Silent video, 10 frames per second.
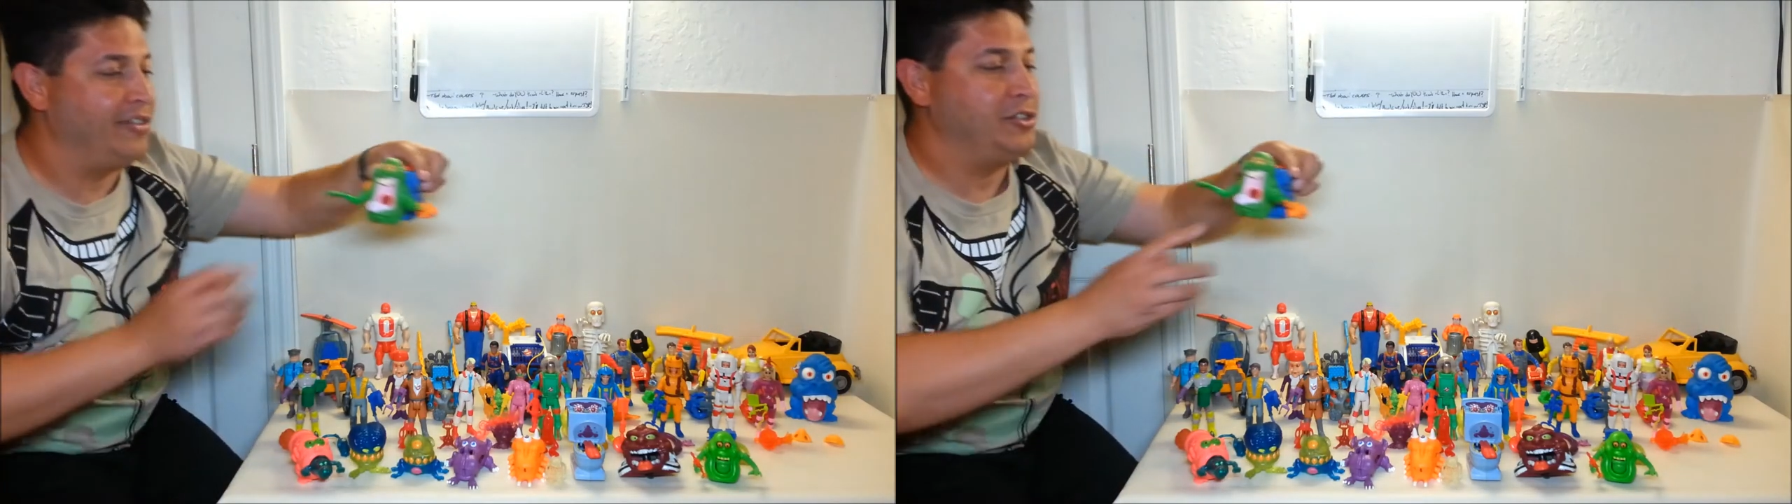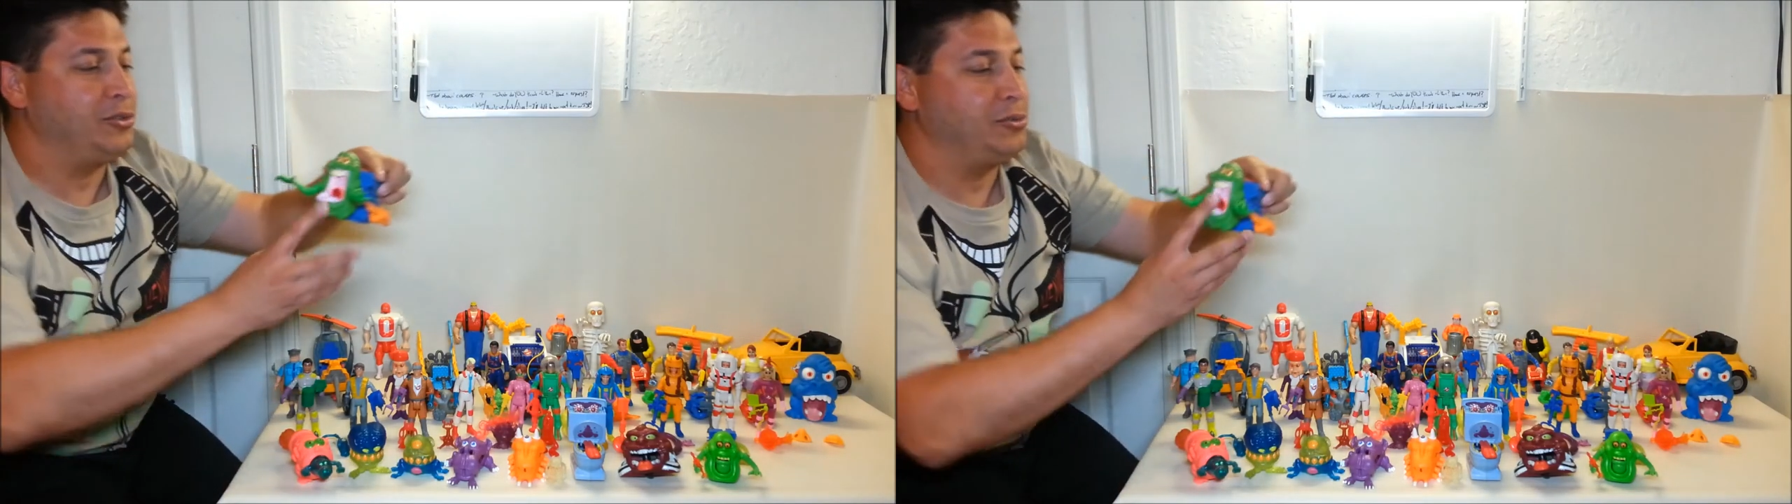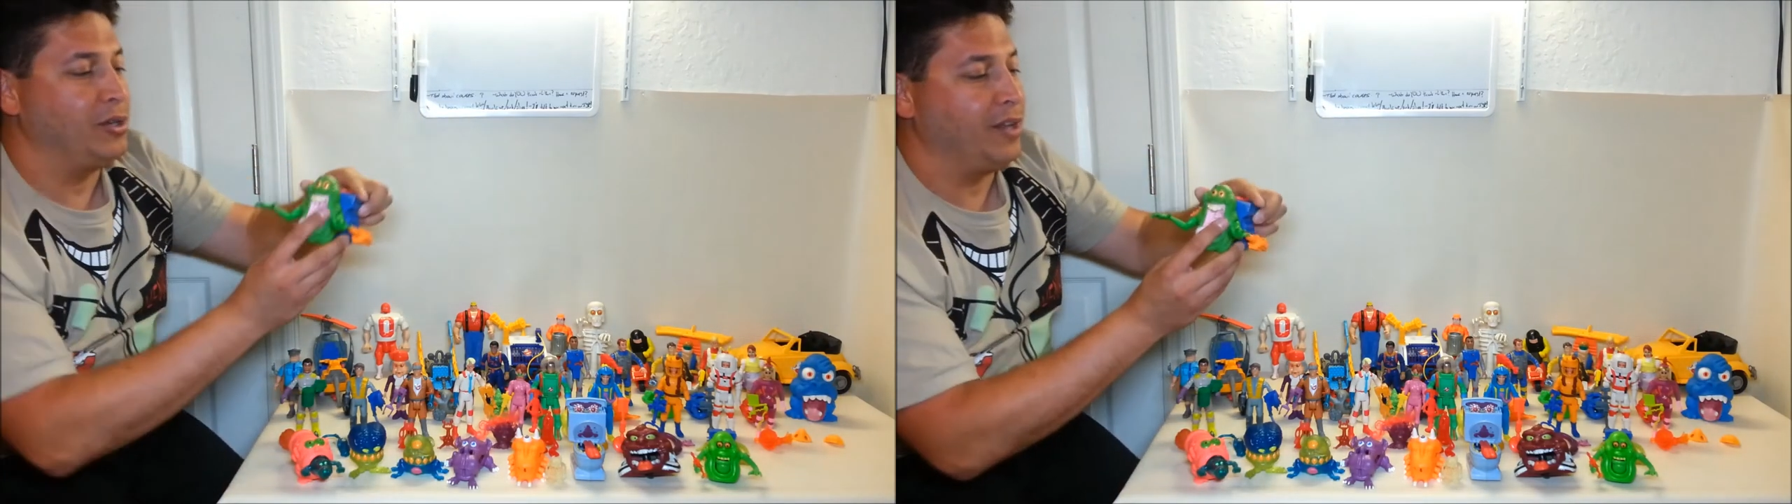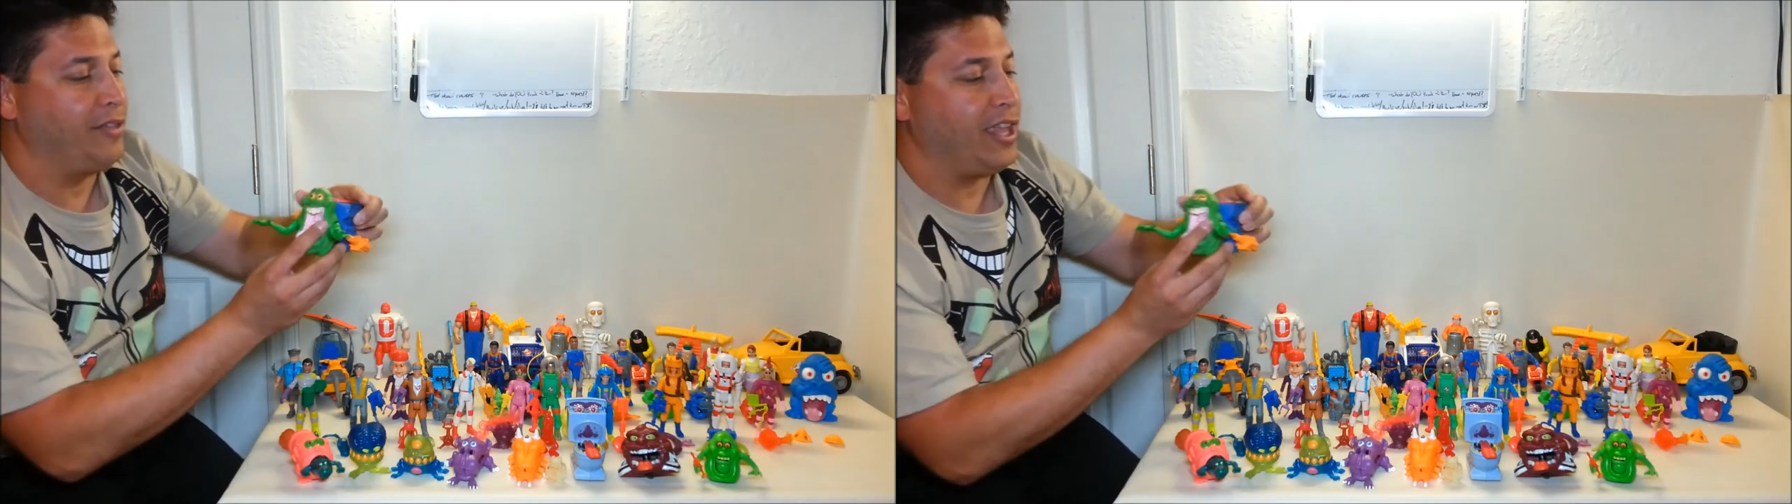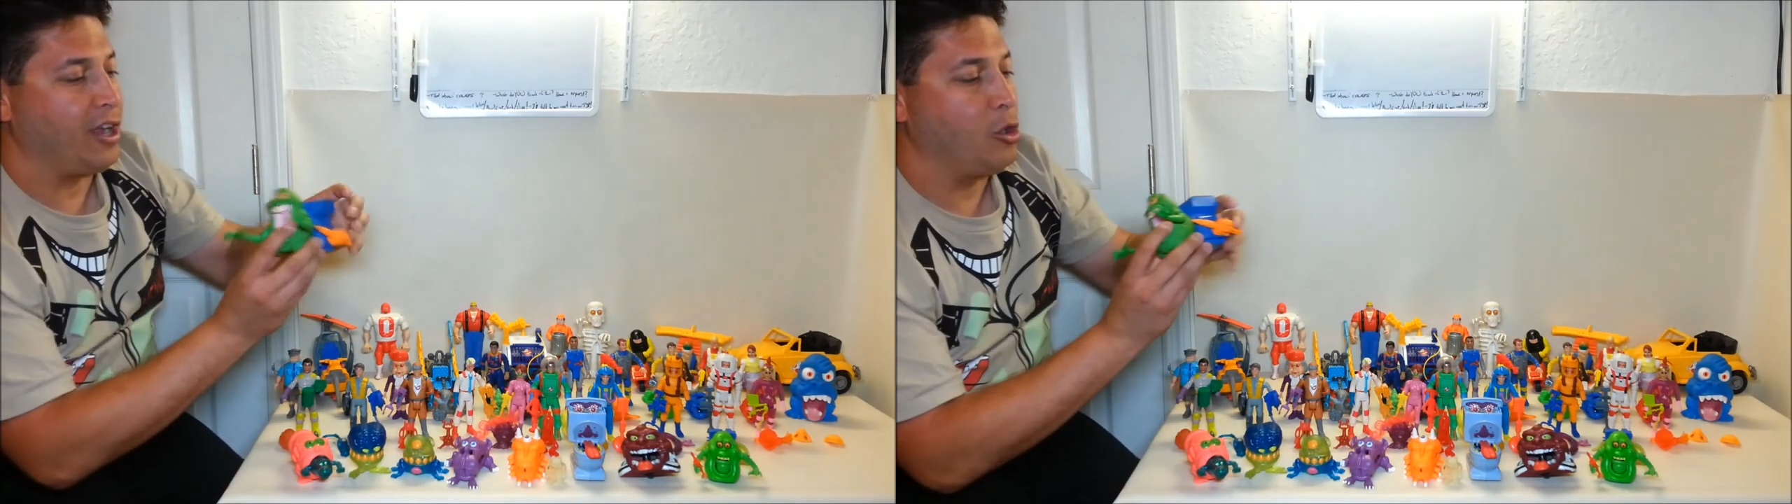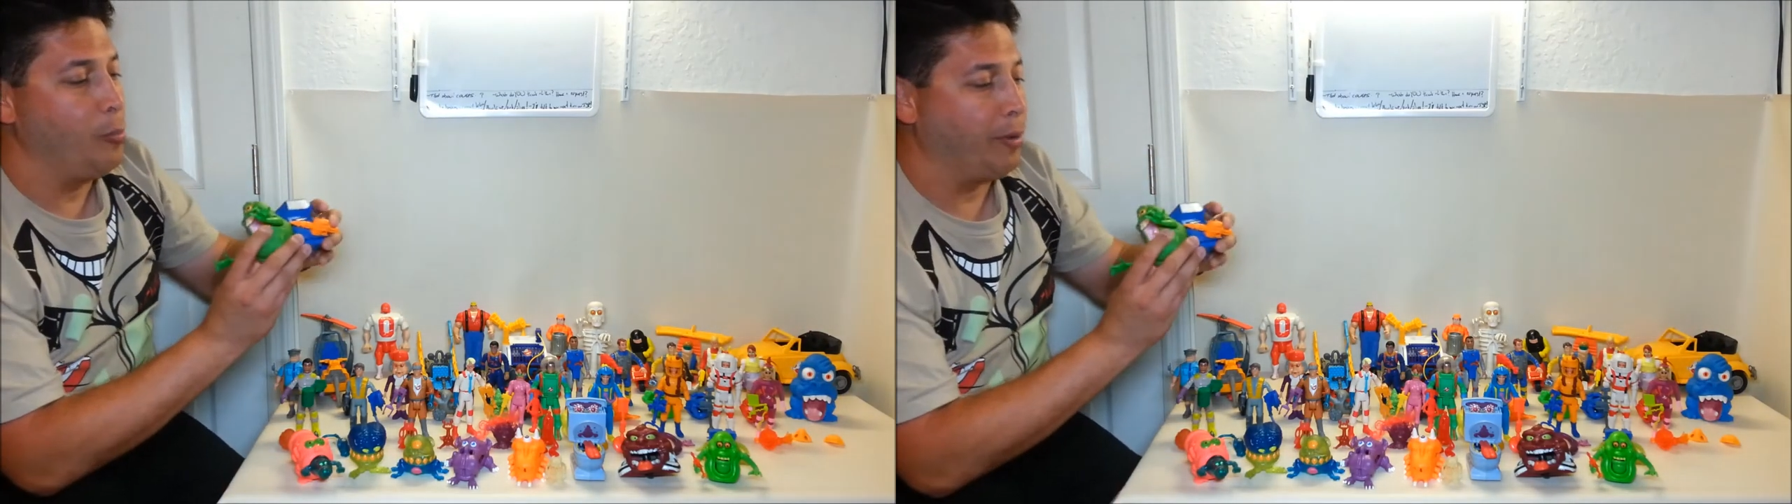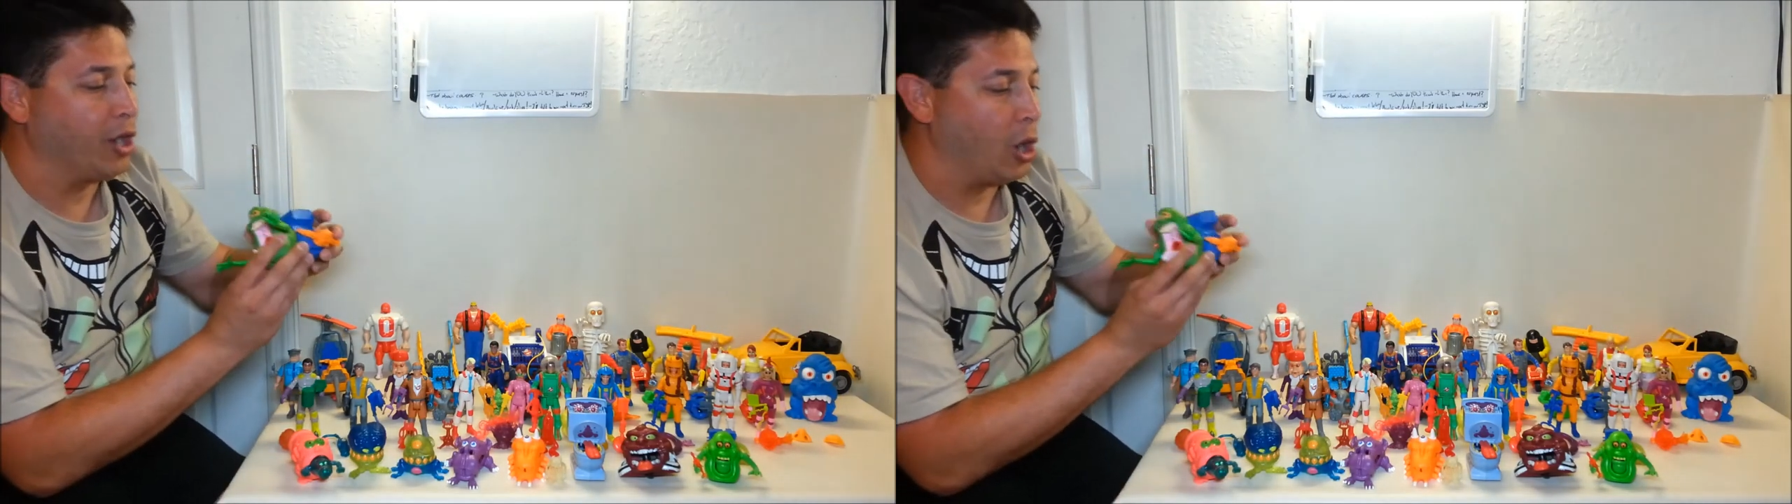this was one of the Gooper